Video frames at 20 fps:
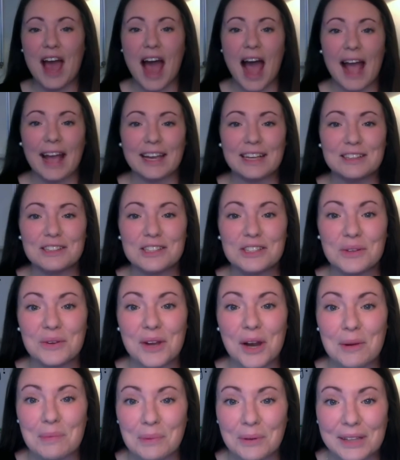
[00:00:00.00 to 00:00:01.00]
I can scoot
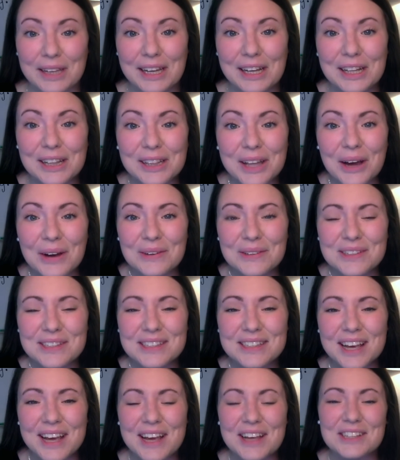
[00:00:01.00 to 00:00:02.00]
up really
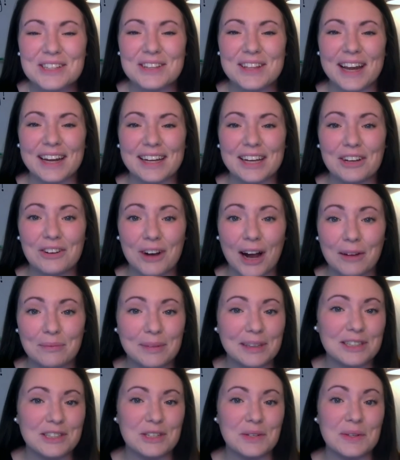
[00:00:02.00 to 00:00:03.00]
close so that I can grab
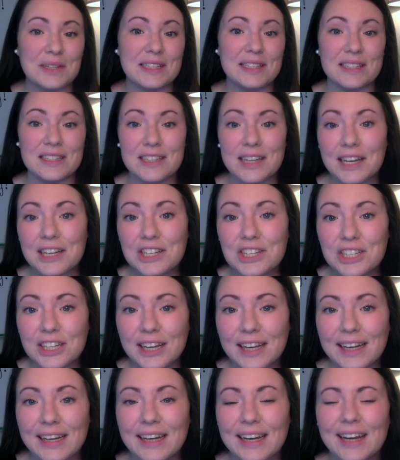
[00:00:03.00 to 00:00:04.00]
my students'
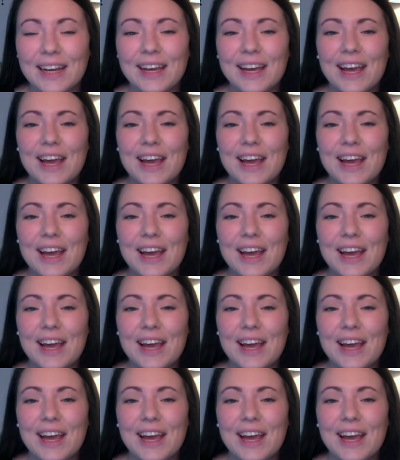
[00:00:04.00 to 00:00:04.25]
attention.